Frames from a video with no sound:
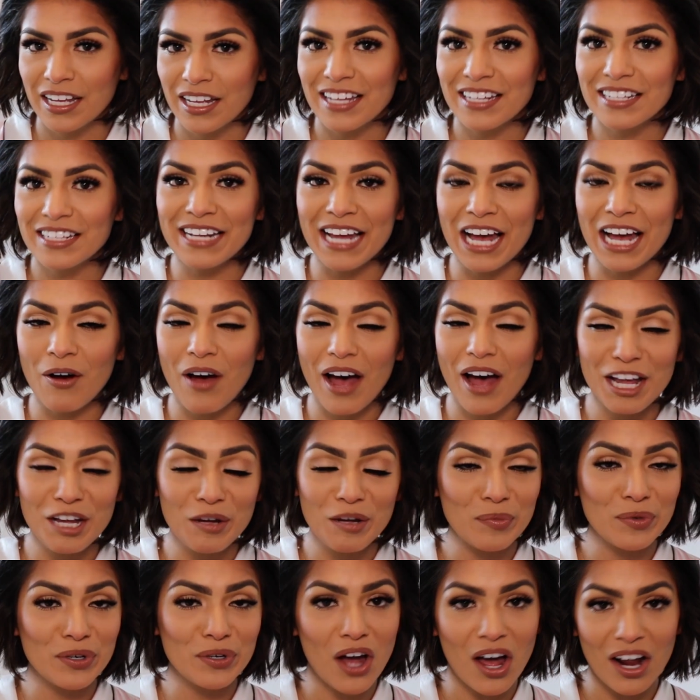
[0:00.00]
Now, I
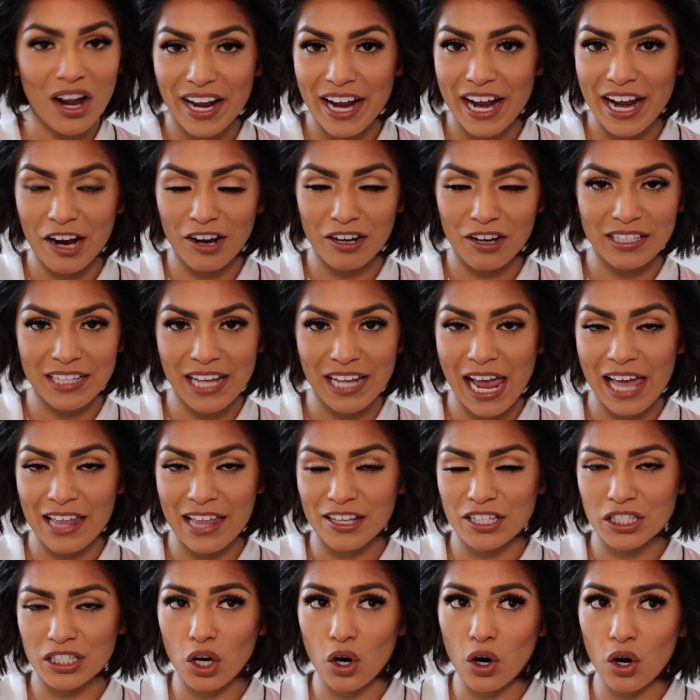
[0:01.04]
am not a
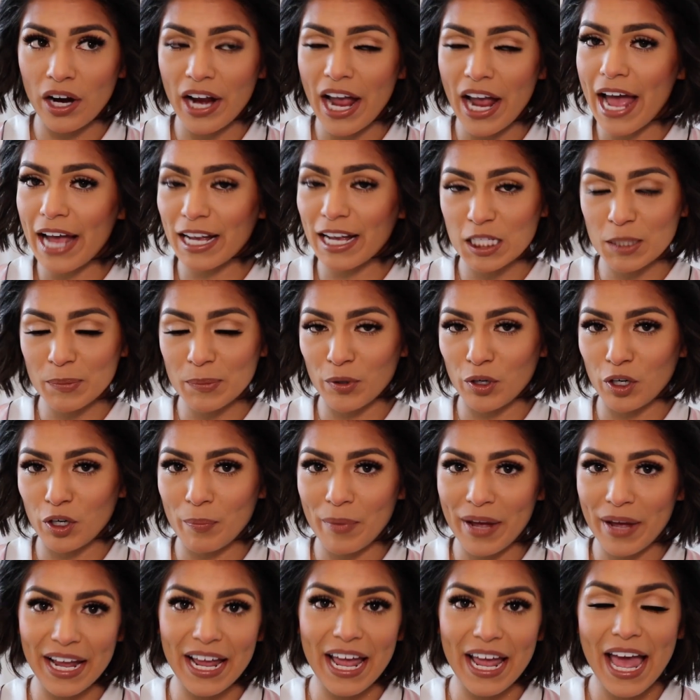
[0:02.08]
hairstylist or expert
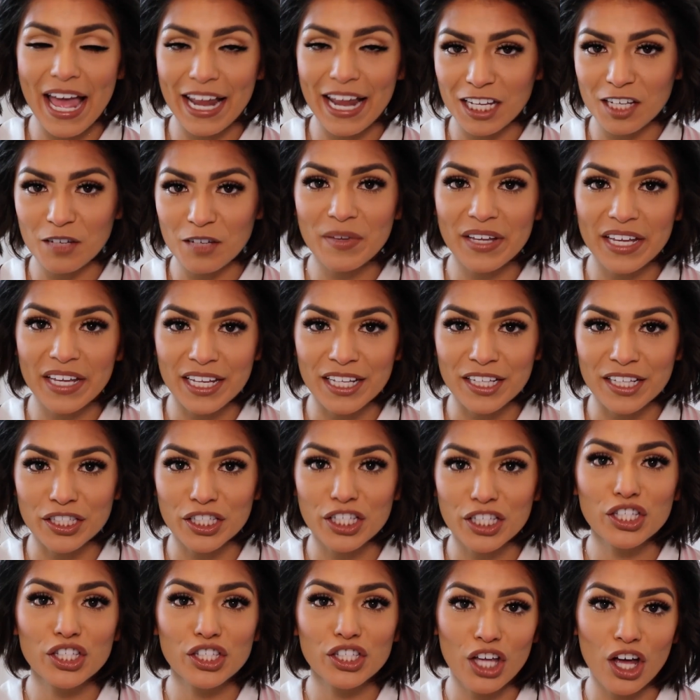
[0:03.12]
by any means,
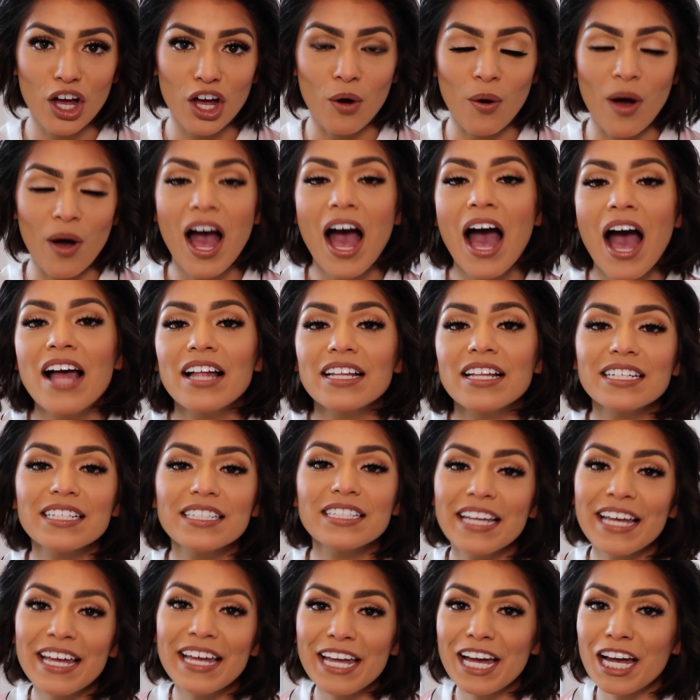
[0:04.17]
so
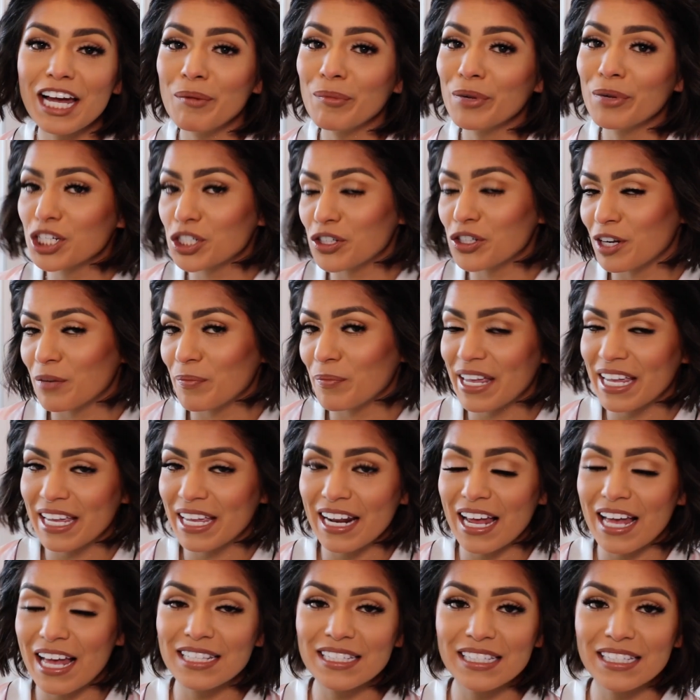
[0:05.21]
today I'm going to try to make it
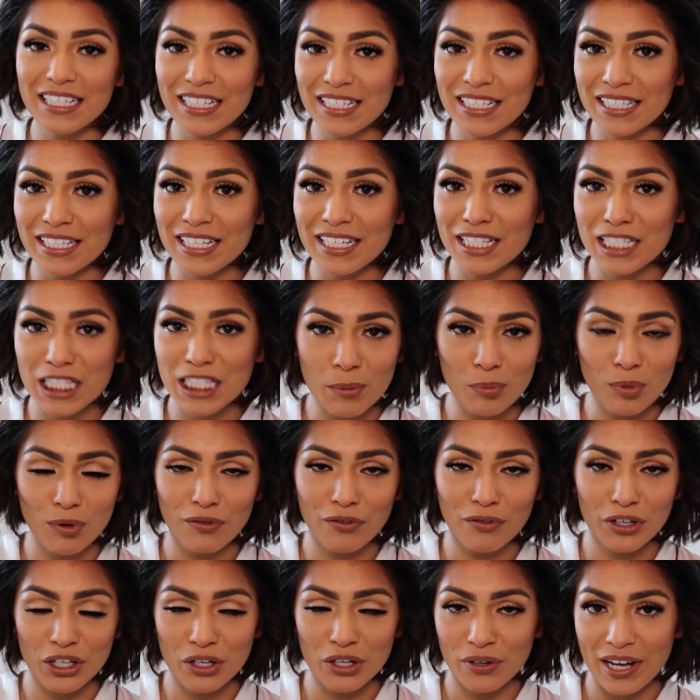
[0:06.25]
as easy and simple
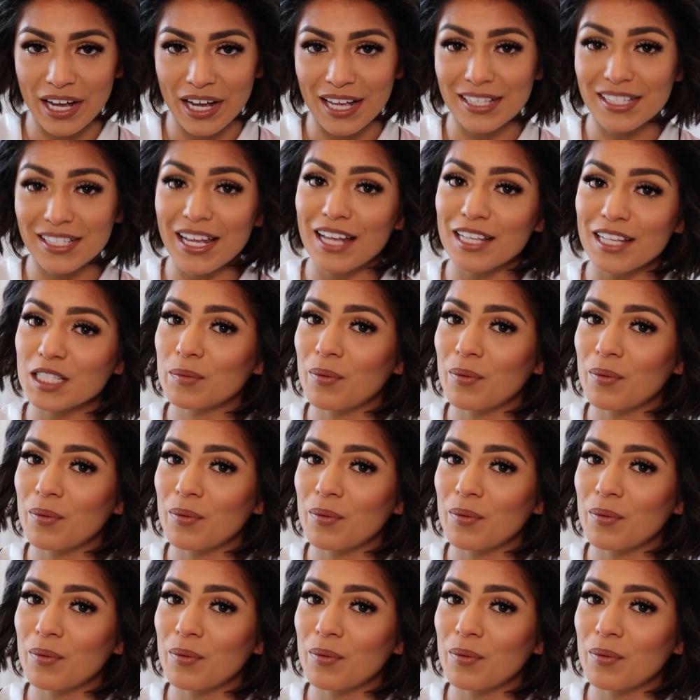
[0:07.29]
for you guys as